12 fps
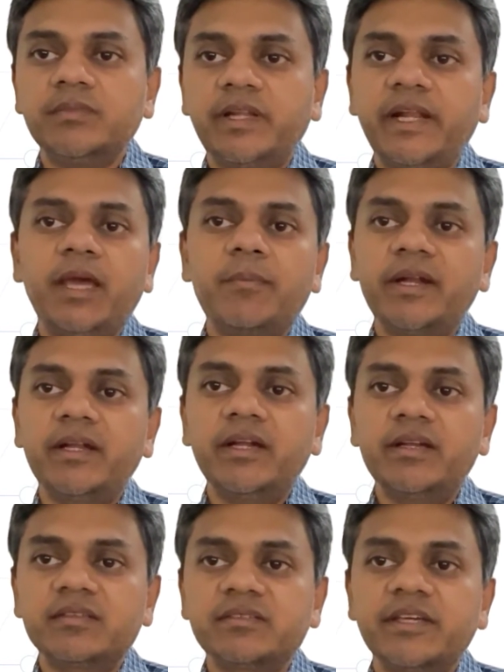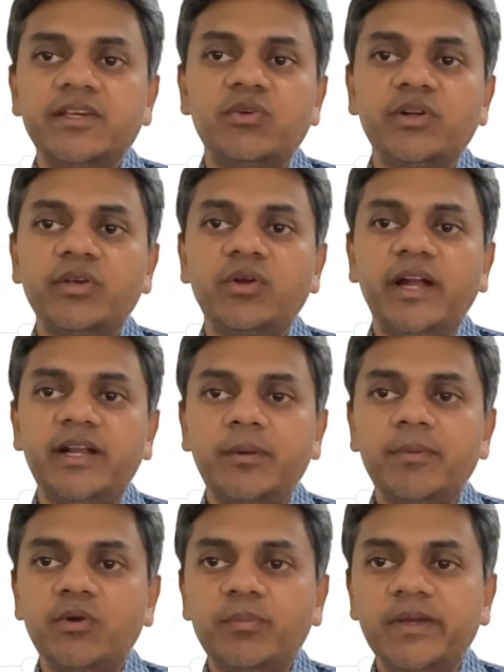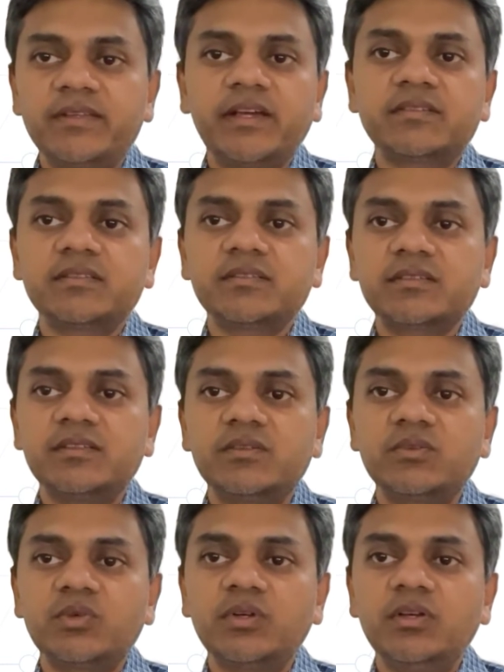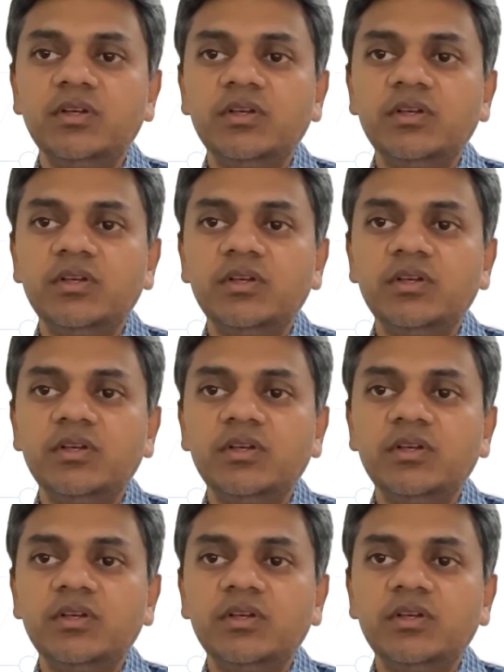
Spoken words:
dynamic data security or attribute-based access control.